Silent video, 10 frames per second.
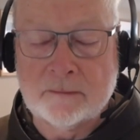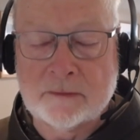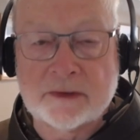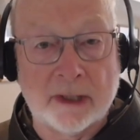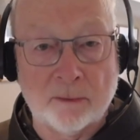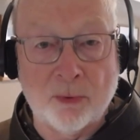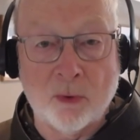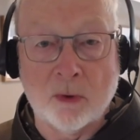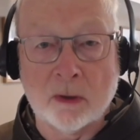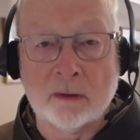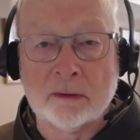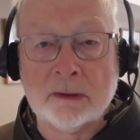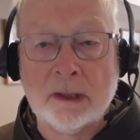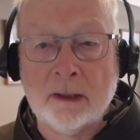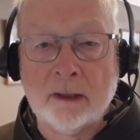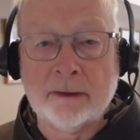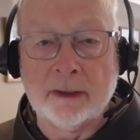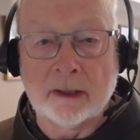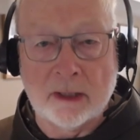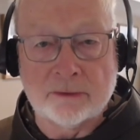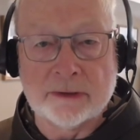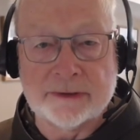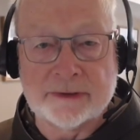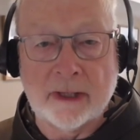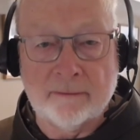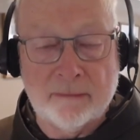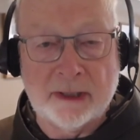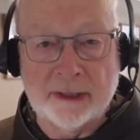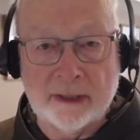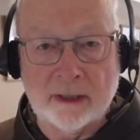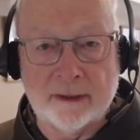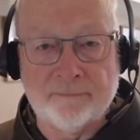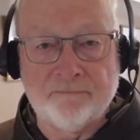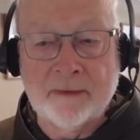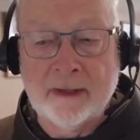Singapore, the countries, Manila,